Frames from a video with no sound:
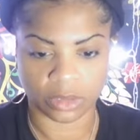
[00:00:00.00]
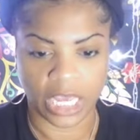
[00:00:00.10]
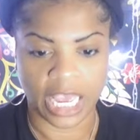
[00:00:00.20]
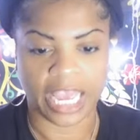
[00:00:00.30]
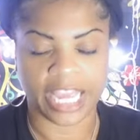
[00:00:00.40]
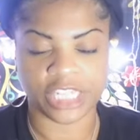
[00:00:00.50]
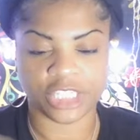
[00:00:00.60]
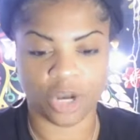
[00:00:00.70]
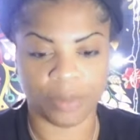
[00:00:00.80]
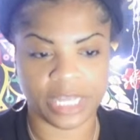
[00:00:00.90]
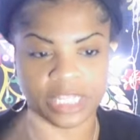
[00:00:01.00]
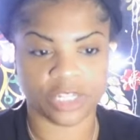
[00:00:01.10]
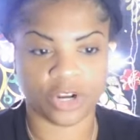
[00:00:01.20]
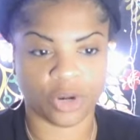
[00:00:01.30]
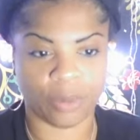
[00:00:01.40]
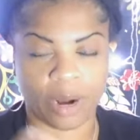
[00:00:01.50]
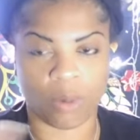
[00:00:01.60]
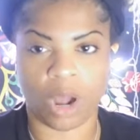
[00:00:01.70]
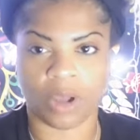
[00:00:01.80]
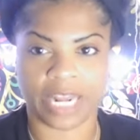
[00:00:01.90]
And he's showing me he's turning around
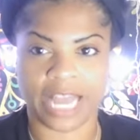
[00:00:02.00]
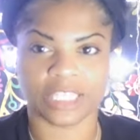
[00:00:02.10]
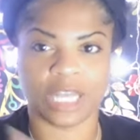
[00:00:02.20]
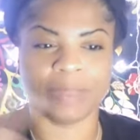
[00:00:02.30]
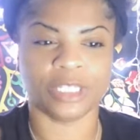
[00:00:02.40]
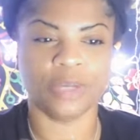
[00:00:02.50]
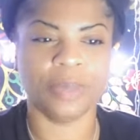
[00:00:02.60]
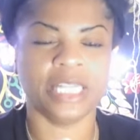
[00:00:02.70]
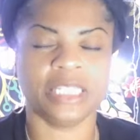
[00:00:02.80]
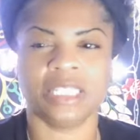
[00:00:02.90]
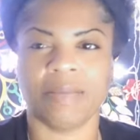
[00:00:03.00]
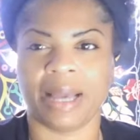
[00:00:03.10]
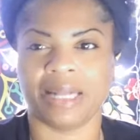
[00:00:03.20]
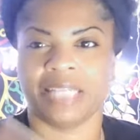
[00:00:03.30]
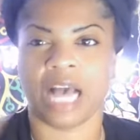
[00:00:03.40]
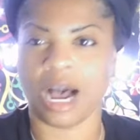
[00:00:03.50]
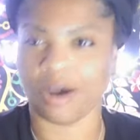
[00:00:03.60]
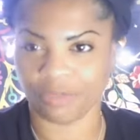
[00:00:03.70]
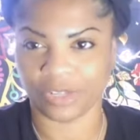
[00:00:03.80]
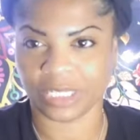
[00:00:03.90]
walking out. So I'm assuming this is somebody's
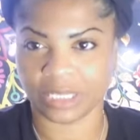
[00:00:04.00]
office.